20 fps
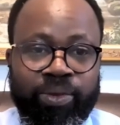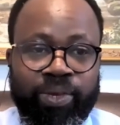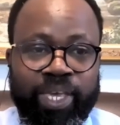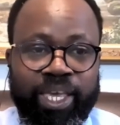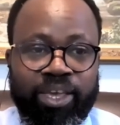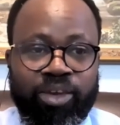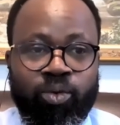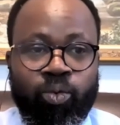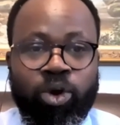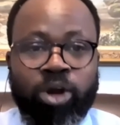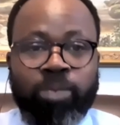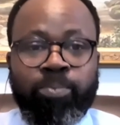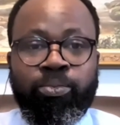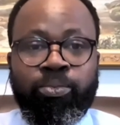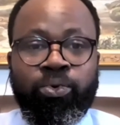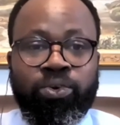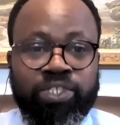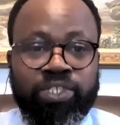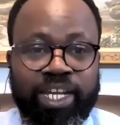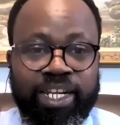Okay,
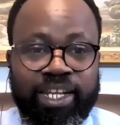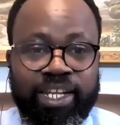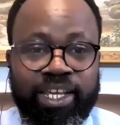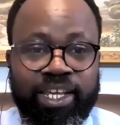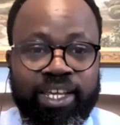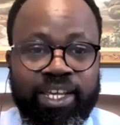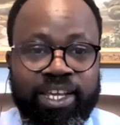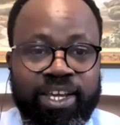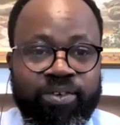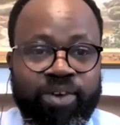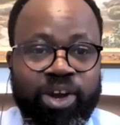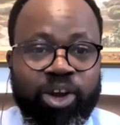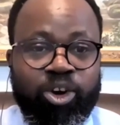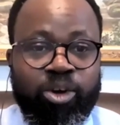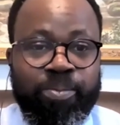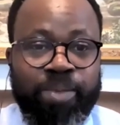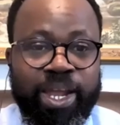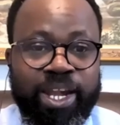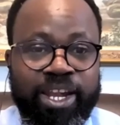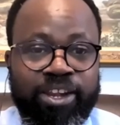what books are they
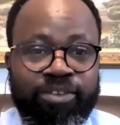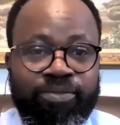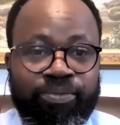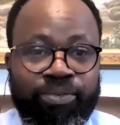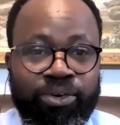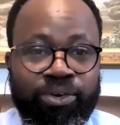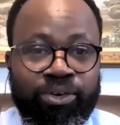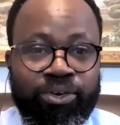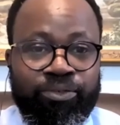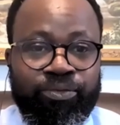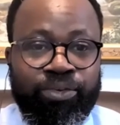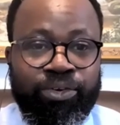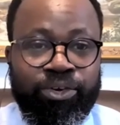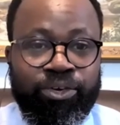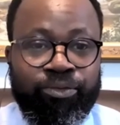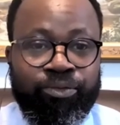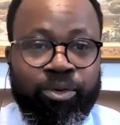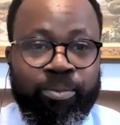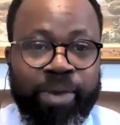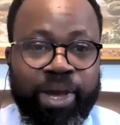recommending for
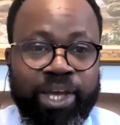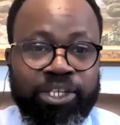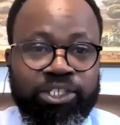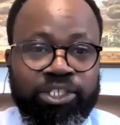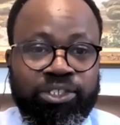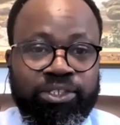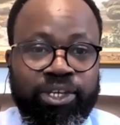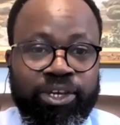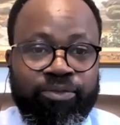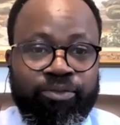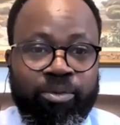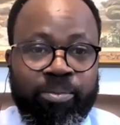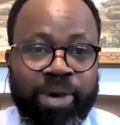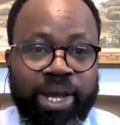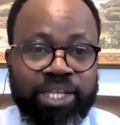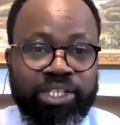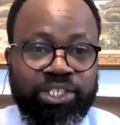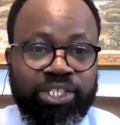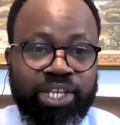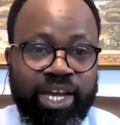
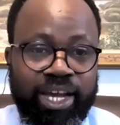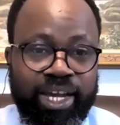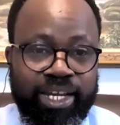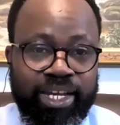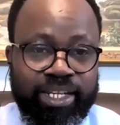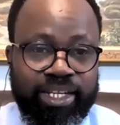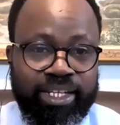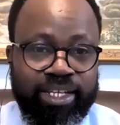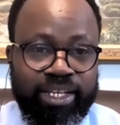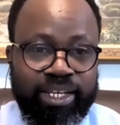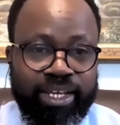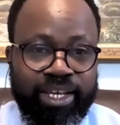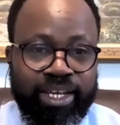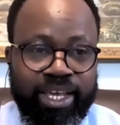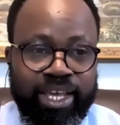my child?